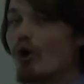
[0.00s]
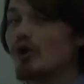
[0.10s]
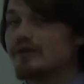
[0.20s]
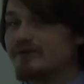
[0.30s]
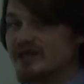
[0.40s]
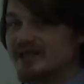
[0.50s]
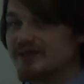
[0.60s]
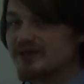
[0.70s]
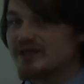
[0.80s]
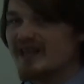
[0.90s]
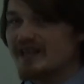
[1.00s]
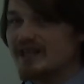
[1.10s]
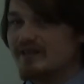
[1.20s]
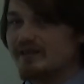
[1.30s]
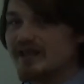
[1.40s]
all of this
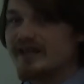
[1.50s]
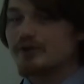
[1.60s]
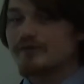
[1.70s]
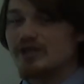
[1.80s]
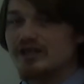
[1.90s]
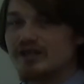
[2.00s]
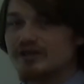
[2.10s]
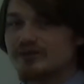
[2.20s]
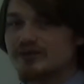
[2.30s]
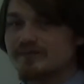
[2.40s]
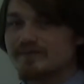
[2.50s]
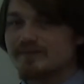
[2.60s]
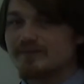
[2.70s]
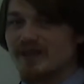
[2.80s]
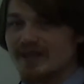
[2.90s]
in later videos.
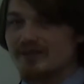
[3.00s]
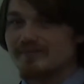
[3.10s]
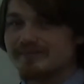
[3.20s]
Thank you.